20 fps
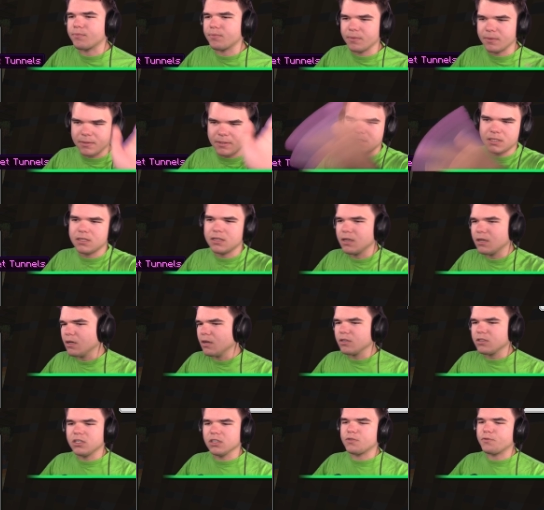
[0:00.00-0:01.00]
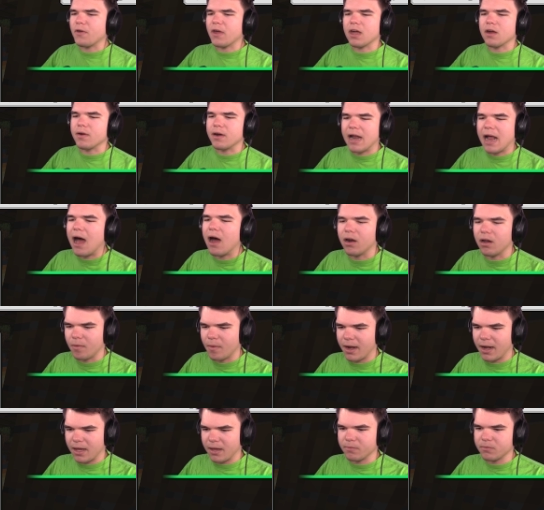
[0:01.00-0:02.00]
Oh yeah, I got it. Just Secret figure it tunnels. out
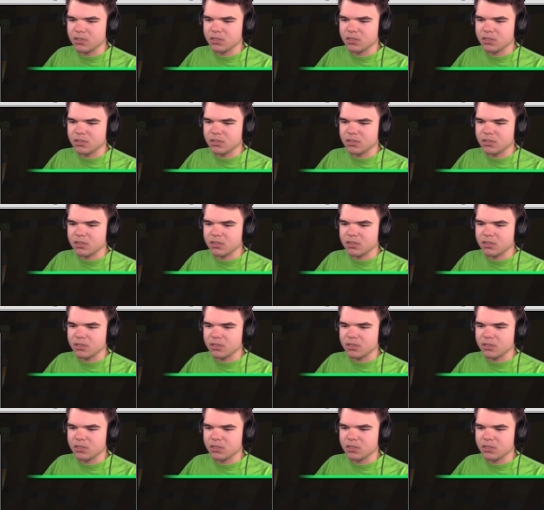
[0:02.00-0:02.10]
already.